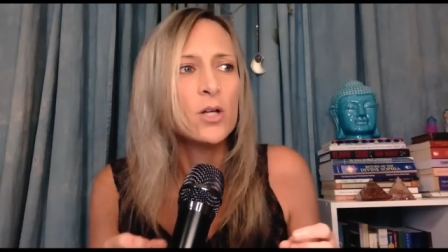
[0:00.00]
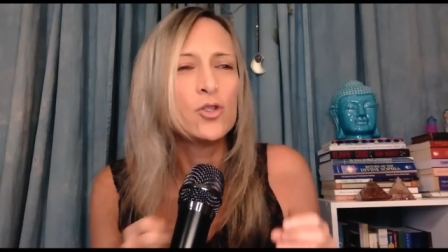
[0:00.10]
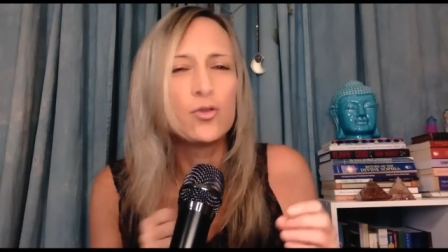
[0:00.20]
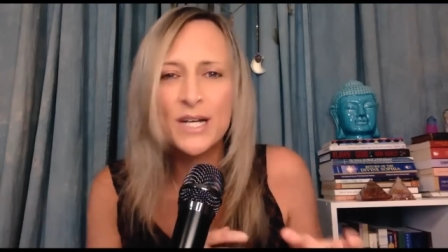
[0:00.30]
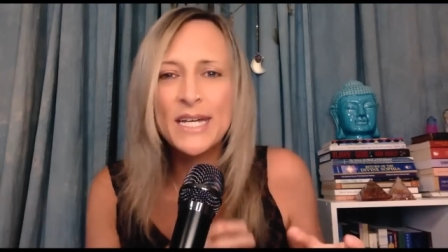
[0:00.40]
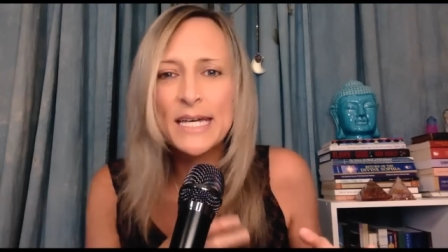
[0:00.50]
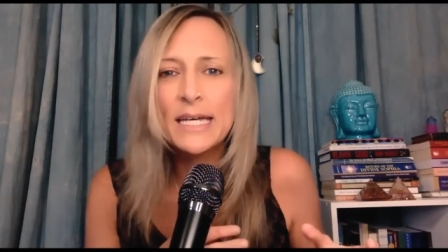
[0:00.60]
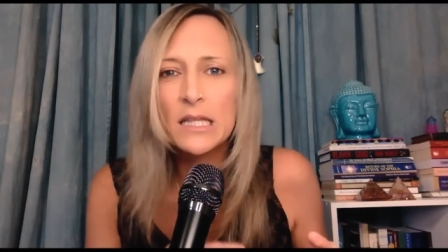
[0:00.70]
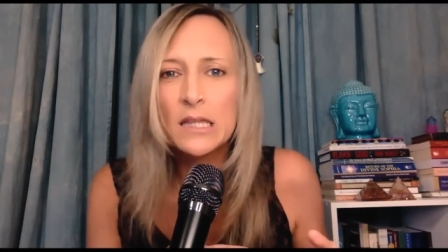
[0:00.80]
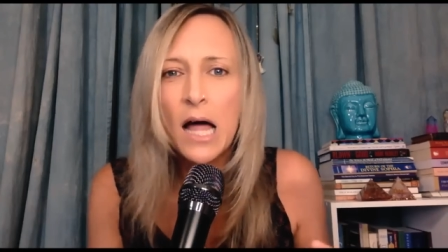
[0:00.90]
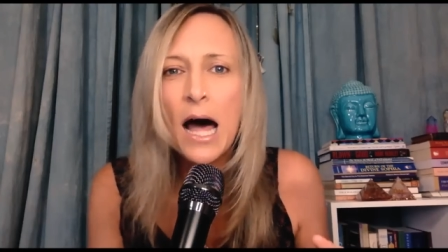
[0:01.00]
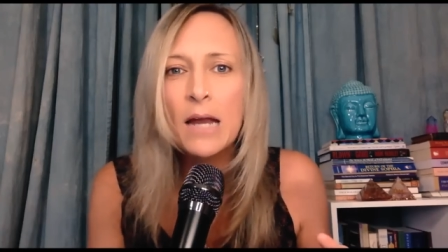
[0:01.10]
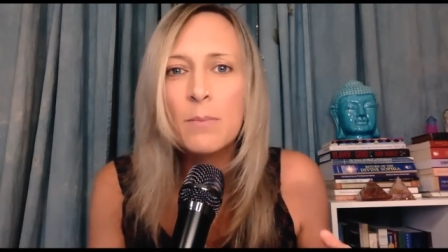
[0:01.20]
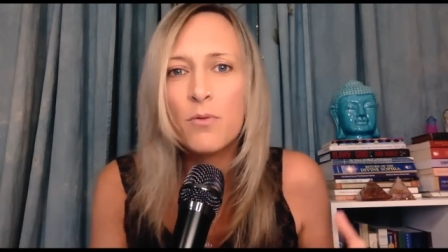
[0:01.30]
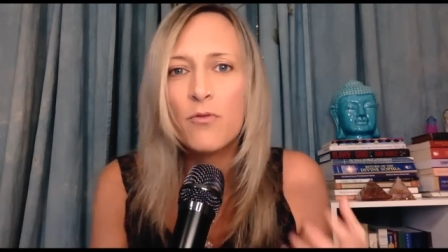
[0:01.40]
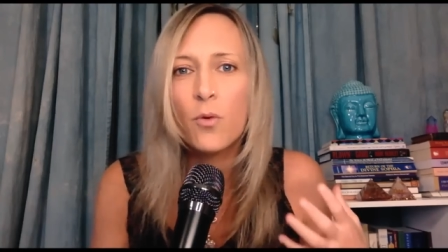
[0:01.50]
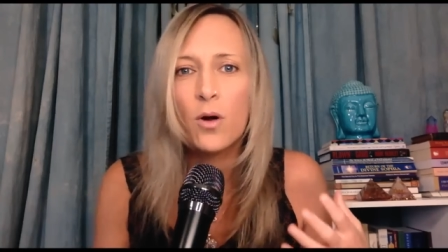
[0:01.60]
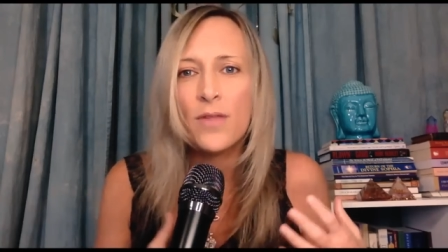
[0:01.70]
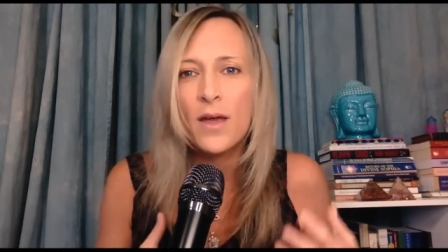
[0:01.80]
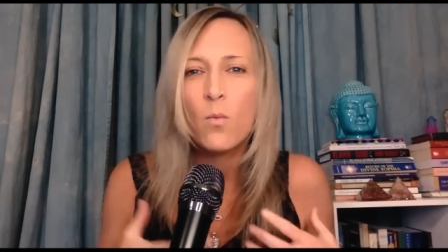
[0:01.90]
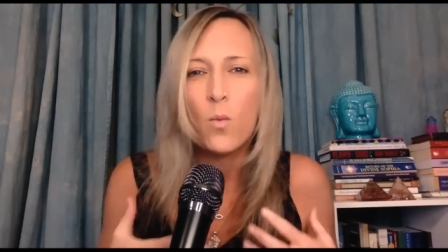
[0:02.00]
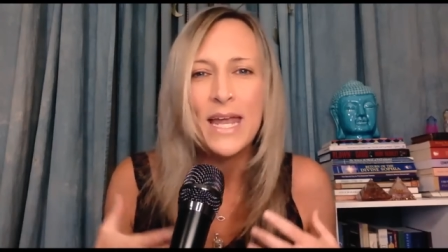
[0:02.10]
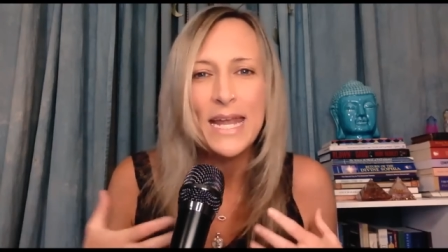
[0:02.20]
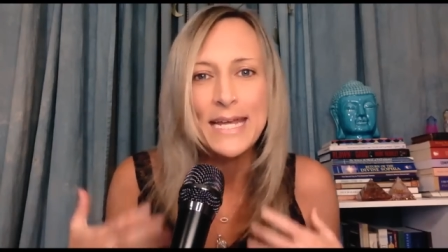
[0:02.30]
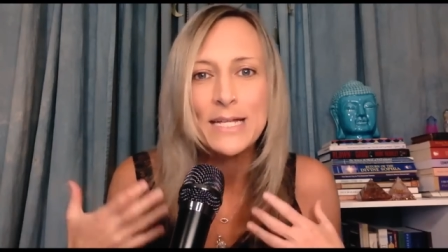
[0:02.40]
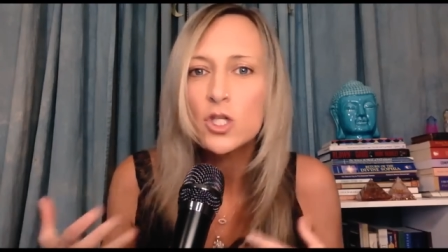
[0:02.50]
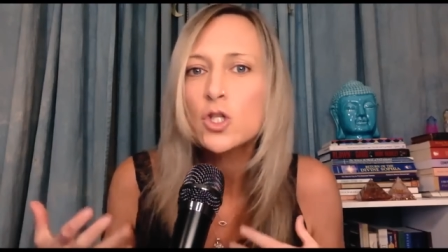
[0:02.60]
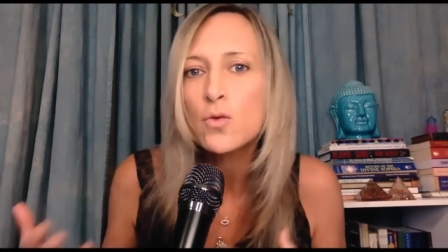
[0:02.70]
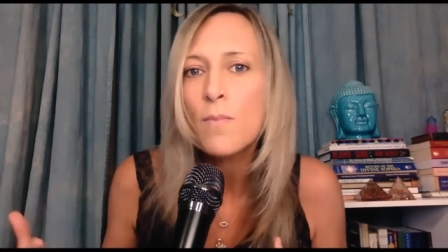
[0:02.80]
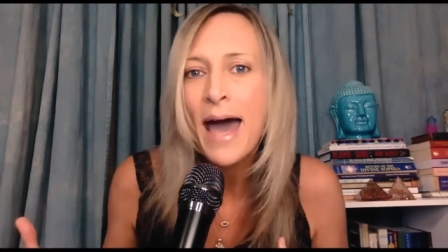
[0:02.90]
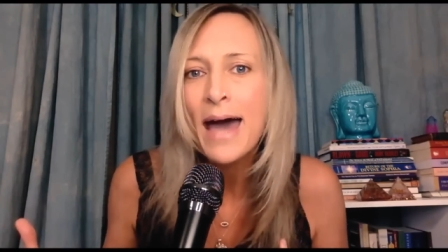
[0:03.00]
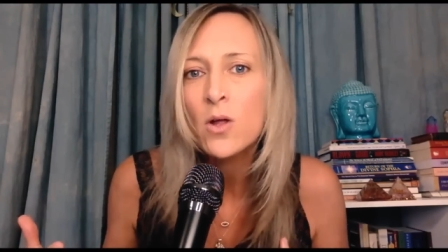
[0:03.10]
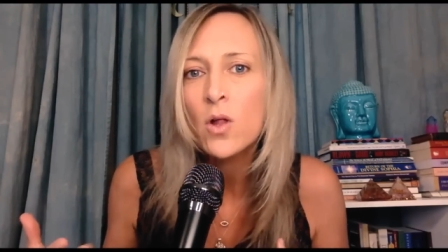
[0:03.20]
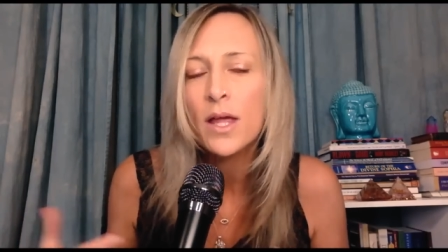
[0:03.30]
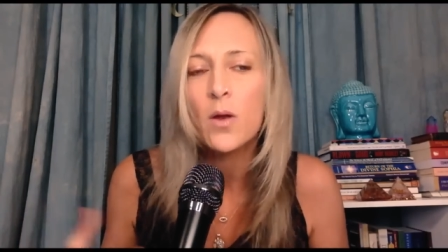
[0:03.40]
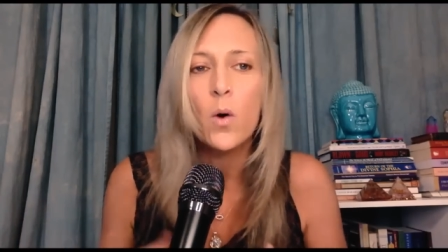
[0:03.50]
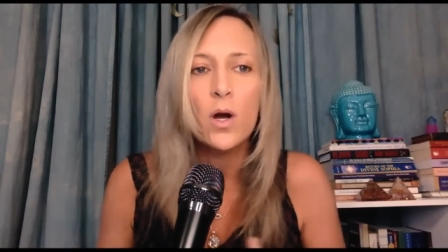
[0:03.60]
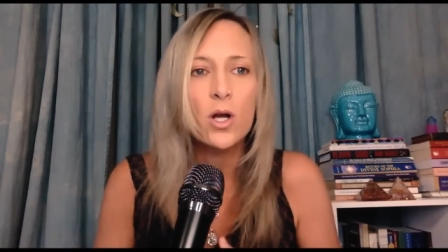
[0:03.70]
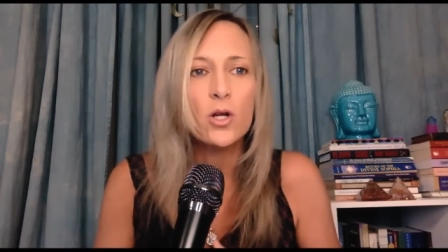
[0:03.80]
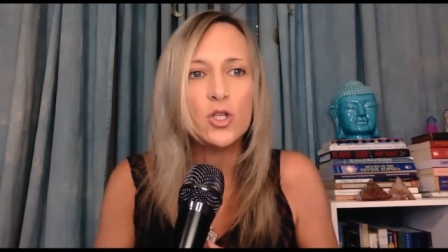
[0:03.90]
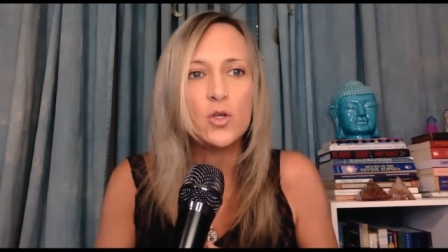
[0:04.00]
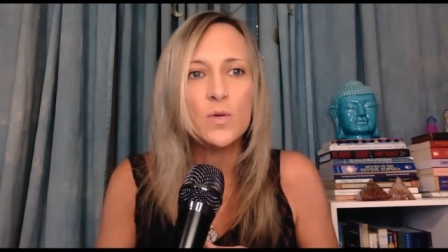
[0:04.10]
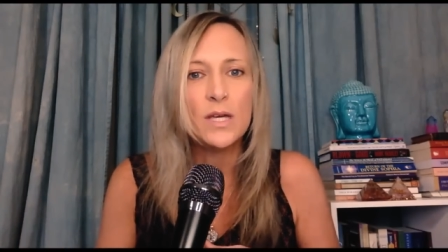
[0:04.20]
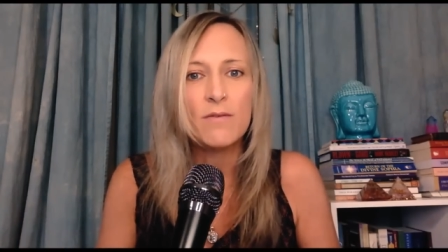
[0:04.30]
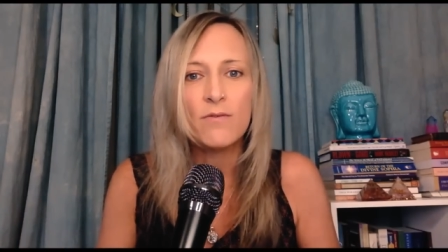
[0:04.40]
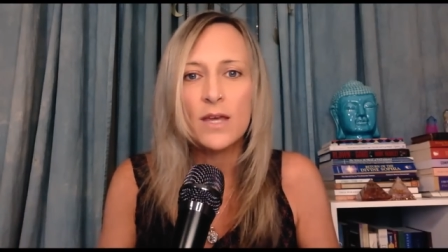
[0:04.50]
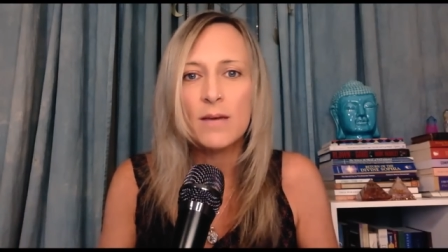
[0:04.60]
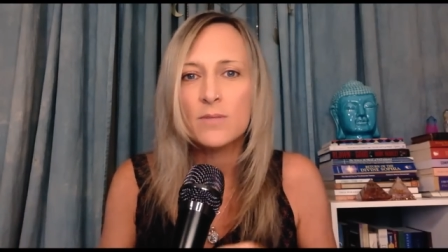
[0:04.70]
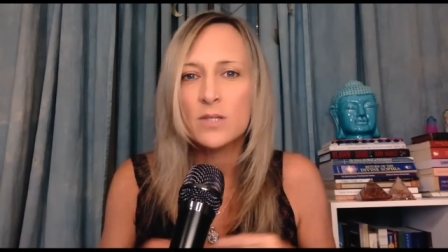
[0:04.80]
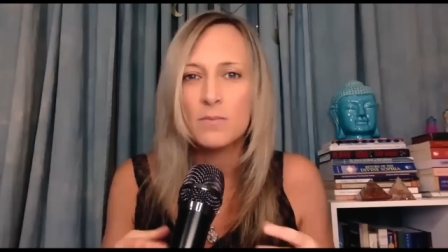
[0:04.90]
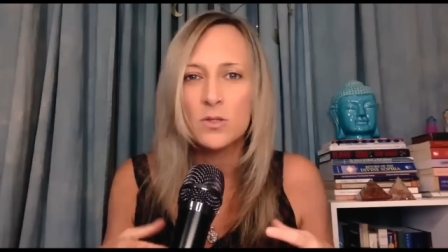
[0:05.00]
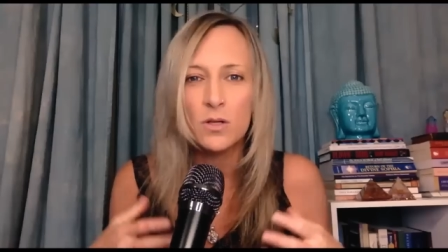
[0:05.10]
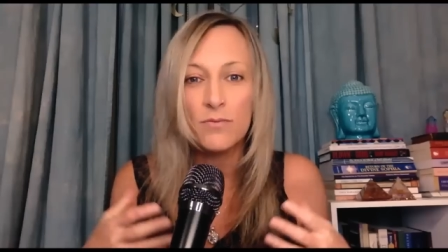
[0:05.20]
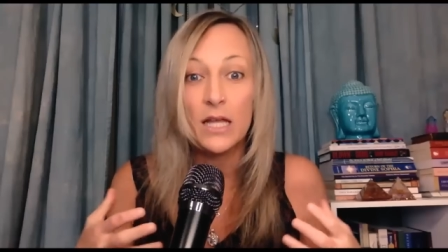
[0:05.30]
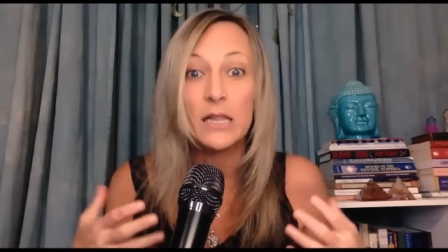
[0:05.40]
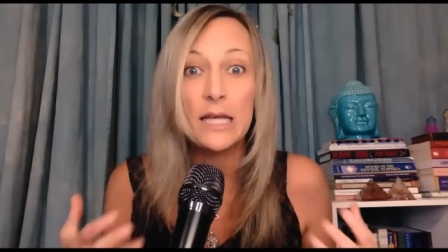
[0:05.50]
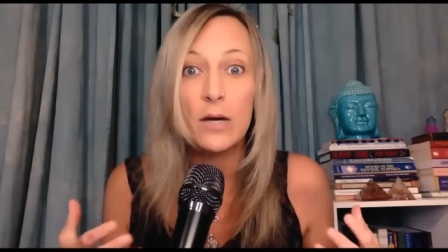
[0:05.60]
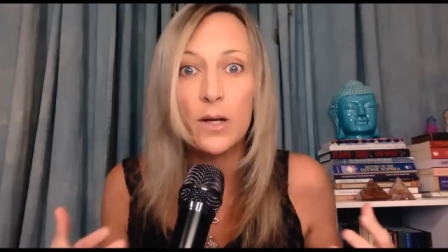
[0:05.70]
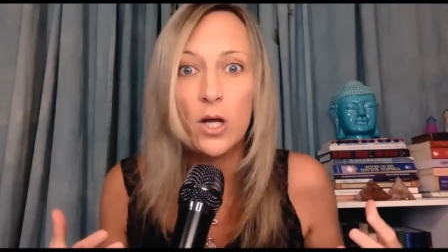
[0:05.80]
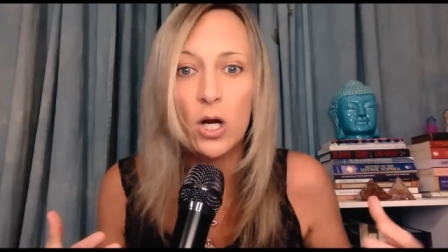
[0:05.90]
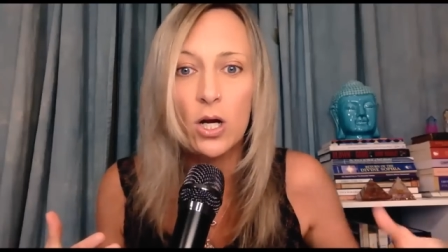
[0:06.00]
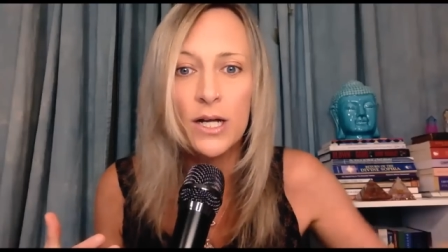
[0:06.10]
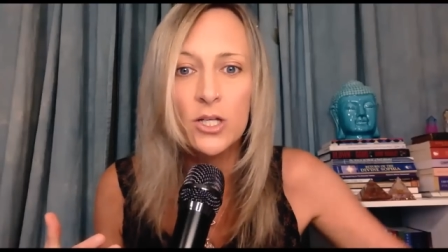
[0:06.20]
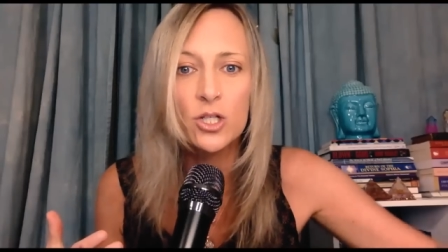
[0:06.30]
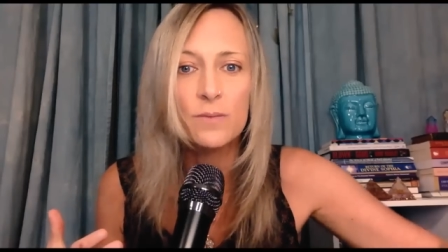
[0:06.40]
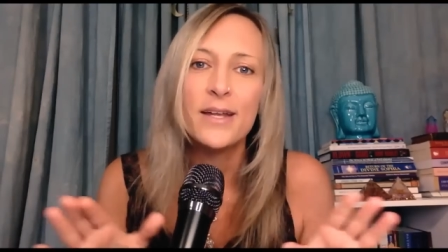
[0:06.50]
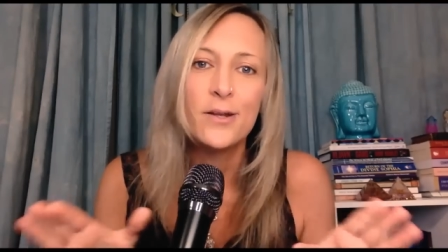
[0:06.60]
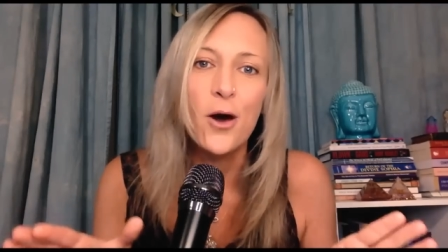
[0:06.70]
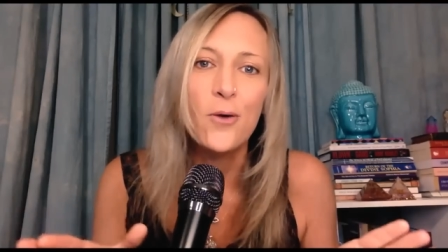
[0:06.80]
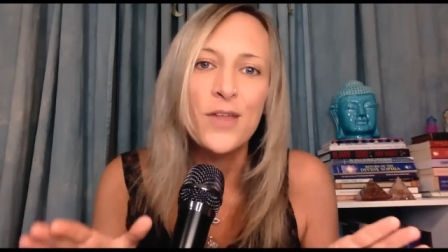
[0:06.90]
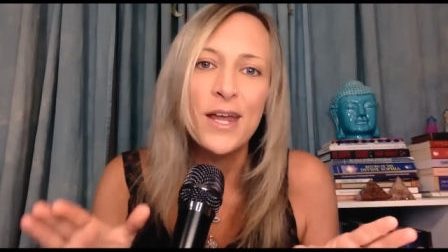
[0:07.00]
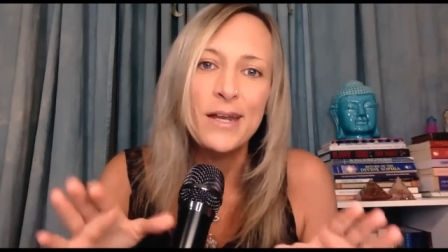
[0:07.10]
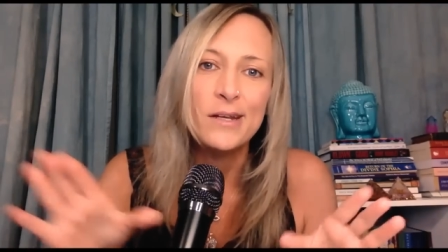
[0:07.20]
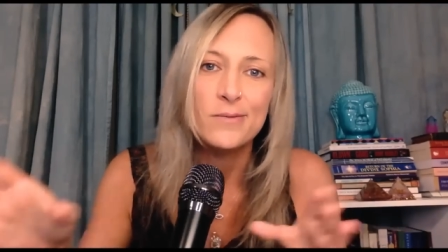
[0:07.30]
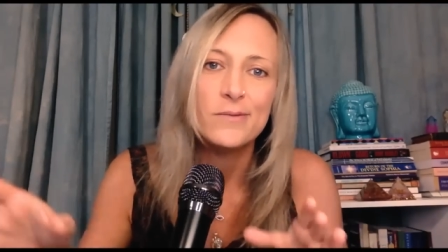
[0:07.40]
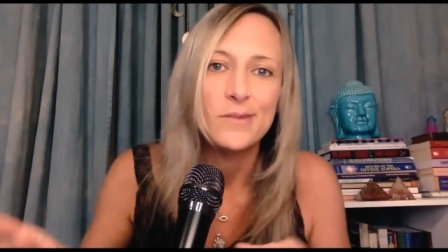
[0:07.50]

drinking a lot before they went into battle in order to give them some sort of like liquid courage. And no, they didn't